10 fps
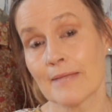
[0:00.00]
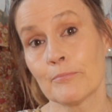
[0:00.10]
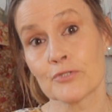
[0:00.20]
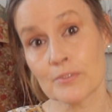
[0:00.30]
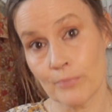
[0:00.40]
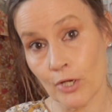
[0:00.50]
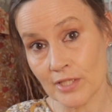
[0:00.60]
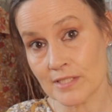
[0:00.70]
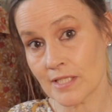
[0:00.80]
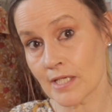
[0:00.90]
and put some
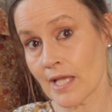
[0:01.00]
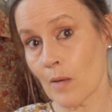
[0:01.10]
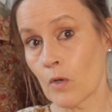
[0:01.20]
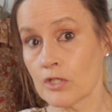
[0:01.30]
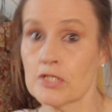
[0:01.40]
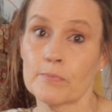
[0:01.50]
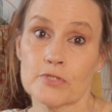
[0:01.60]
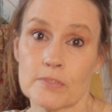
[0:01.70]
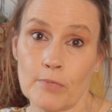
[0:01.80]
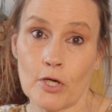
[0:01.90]
pockets in. I wanted to
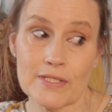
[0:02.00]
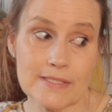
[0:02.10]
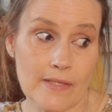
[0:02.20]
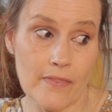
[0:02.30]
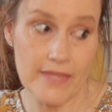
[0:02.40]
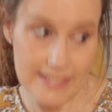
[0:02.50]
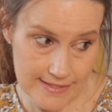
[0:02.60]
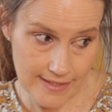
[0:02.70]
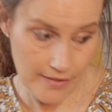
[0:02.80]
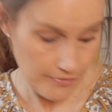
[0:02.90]
put some pockets in
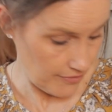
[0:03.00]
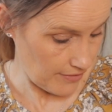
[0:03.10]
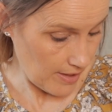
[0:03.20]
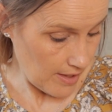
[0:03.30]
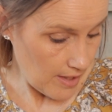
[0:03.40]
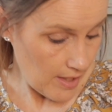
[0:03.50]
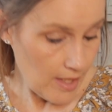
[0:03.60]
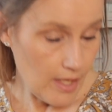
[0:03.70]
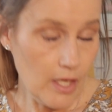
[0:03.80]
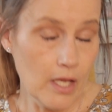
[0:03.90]
this length,
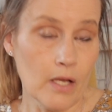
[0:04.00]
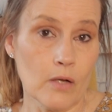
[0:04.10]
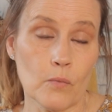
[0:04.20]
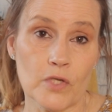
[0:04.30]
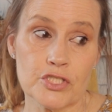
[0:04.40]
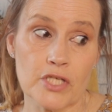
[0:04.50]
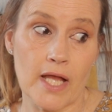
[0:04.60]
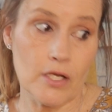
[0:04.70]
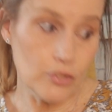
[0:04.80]
which I